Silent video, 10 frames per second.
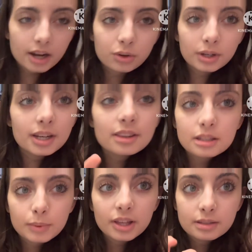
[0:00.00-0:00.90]
created
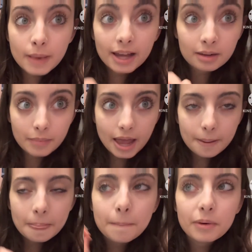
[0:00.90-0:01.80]
this playlist back in May
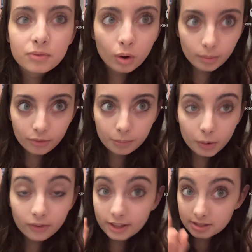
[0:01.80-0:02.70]
before I wrote the
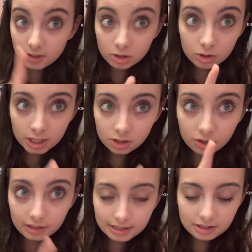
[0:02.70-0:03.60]
book. That's a very
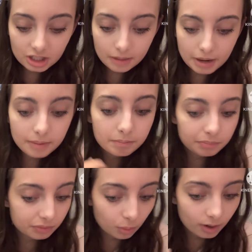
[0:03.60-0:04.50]
strategical decision I made
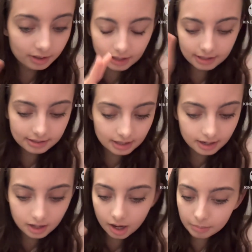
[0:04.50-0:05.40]
before to like set
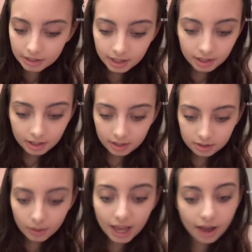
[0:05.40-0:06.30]
it up
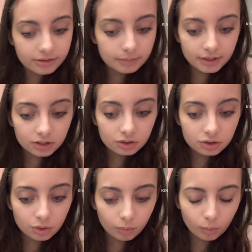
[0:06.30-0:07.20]
so I have something
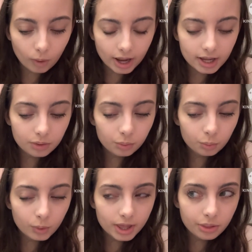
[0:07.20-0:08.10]
to write
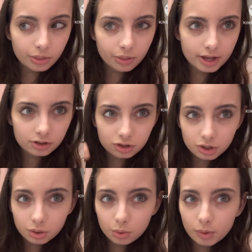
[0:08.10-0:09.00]
with and
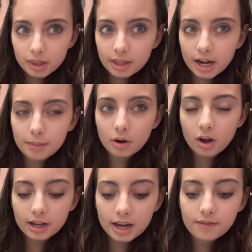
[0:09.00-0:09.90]
to, and that I'm
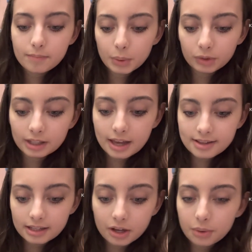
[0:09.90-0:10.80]
not kind of building it
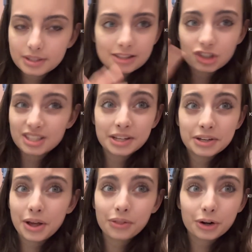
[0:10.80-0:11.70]
as I go, because that's just
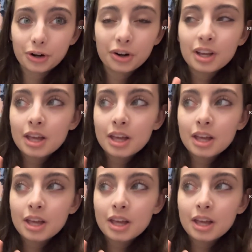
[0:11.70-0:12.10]
another